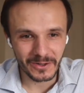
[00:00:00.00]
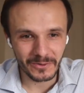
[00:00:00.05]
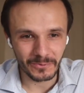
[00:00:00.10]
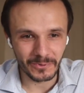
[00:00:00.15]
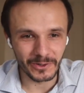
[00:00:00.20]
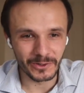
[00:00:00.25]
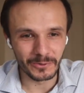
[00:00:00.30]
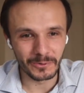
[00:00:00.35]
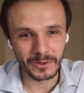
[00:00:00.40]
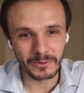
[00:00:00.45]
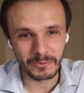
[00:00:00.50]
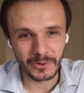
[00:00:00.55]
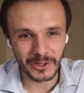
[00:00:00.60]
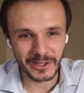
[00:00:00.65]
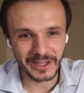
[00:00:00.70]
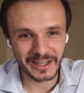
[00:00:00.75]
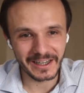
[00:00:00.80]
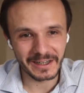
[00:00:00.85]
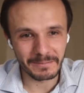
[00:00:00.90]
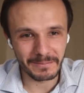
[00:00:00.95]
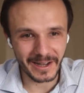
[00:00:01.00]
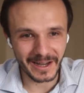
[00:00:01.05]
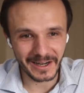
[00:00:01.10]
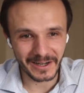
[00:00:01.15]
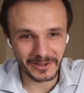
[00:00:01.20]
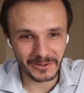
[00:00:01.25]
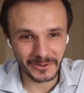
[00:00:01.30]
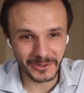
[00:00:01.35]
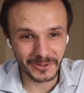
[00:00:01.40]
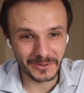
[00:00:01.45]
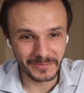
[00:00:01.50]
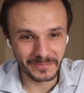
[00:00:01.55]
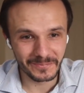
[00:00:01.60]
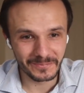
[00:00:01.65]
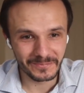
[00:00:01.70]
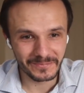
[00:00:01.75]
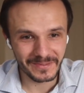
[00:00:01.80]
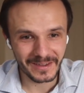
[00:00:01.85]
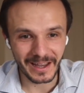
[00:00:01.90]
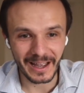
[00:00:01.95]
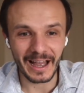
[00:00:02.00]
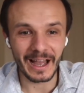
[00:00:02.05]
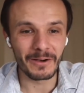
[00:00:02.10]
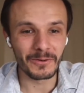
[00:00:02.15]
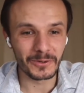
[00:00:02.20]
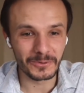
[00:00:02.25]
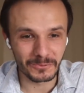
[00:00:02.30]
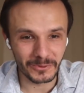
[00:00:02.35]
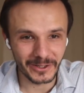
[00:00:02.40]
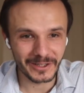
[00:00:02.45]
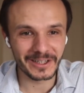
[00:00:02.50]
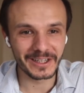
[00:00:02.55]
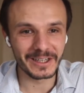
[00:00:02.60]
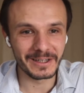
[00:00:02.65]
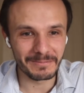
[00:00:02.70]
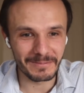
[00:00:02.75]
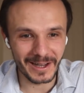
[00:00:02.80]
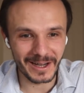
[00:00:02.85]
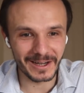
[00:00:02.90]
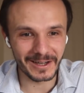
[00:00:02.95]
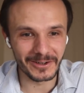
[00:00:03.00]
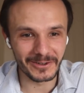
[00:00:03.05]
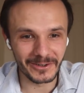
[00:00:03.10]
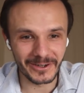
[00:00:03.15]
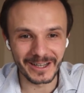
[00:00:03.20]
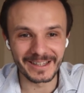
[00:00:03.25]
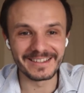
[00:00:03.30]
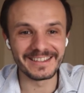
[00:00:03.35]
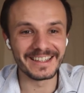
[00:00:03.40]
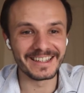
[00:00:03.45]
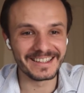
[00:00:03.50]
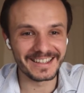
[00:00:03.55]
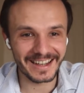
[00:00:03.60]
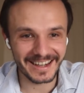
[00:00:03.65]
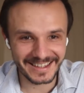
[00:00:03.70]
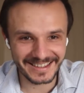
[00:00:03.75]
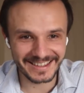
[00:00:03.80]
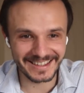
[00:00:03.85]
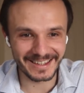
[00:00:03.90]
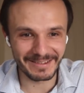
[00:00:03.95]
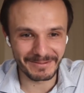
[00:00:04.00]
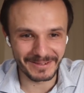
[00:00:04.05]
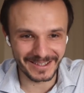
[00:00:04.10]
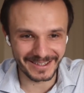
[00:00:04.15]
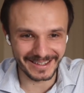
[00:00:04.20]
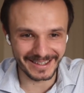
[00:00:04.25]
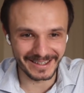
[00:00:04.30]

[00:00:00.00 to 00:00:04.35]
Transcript: when you were working in Bangalore, I was working in Bangalore at the exact same time.